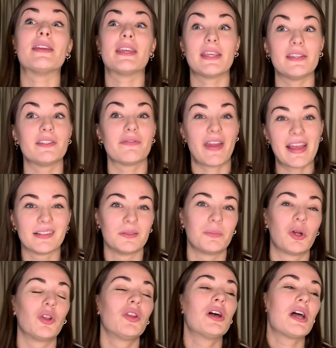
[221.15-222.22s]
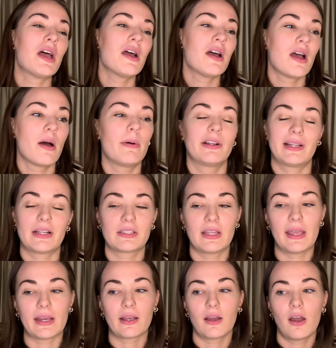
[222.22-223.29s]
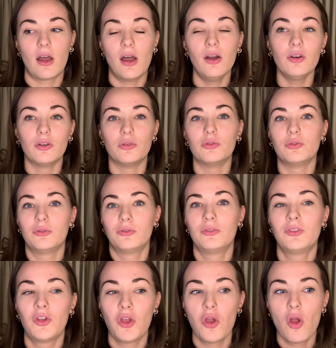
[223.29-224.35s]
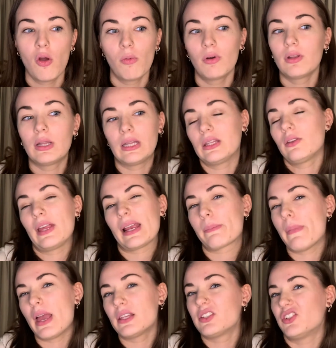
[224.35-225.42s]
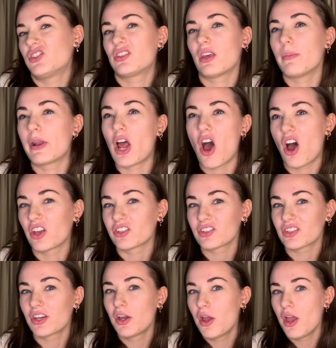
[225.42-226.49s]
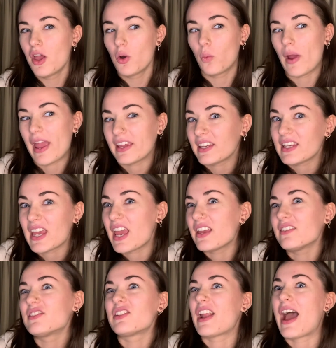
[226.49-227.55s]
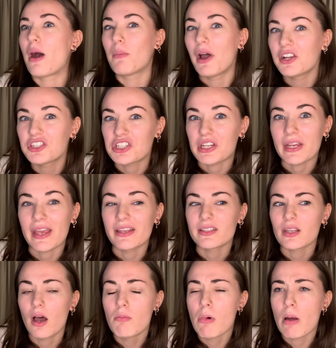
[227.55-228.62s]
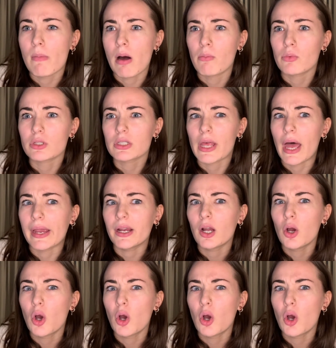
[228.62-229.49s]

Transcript: he's available. And my dad's like, oh, well, like, message them and ask where he is and how much he is. And my mum was like,